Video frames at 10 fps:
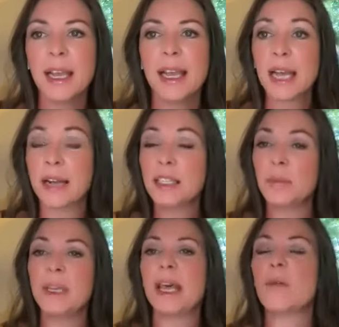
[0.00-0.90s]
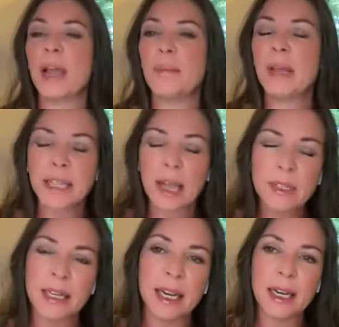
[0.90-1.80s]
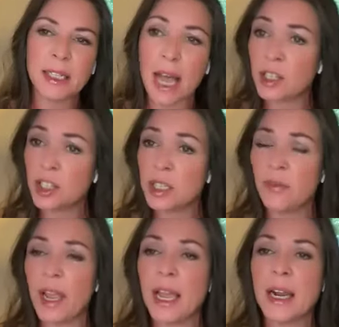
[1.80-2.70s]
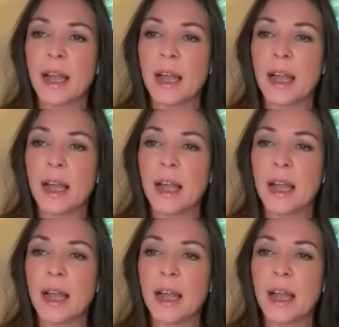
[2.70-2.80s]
it tends to be that way because I was a Nick Tosh's fan.